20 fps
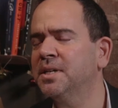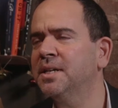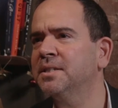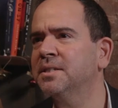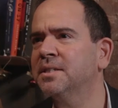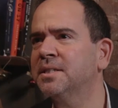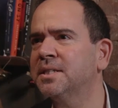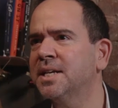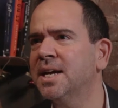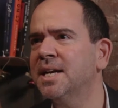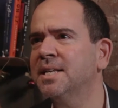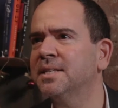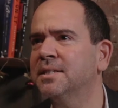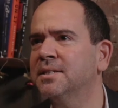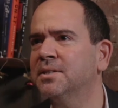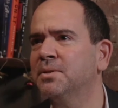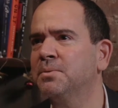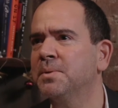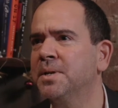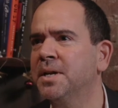think of the
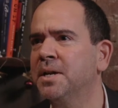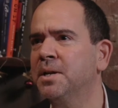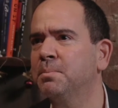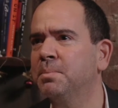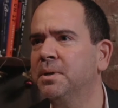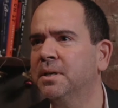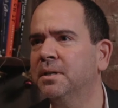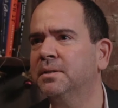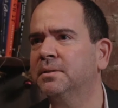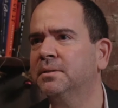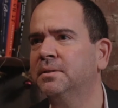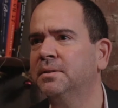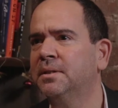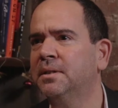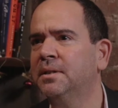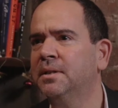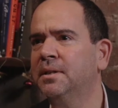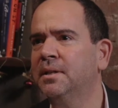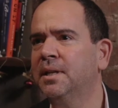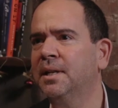chances of a banana peel
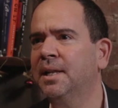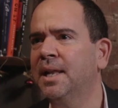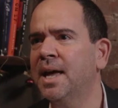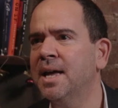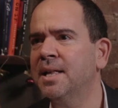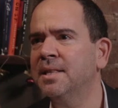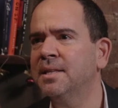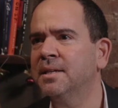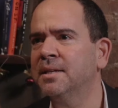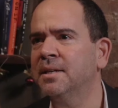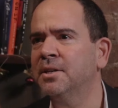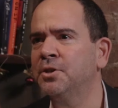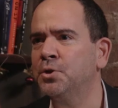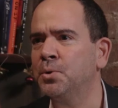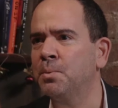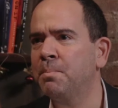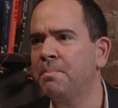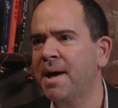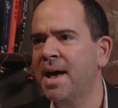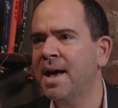landing in
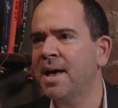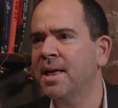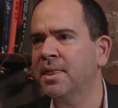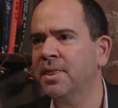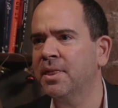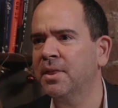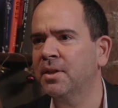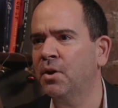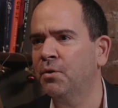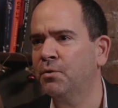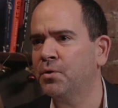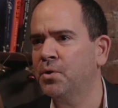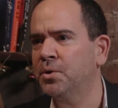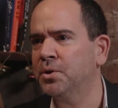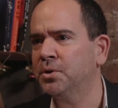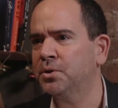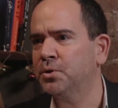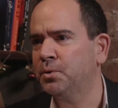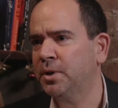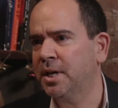your path of
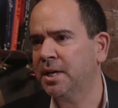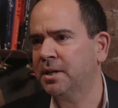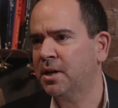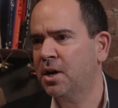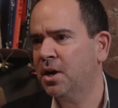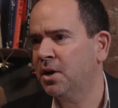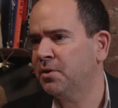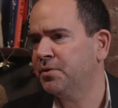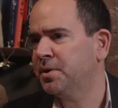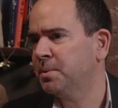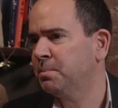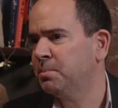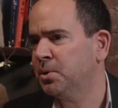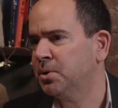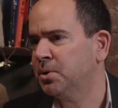going to get coffee at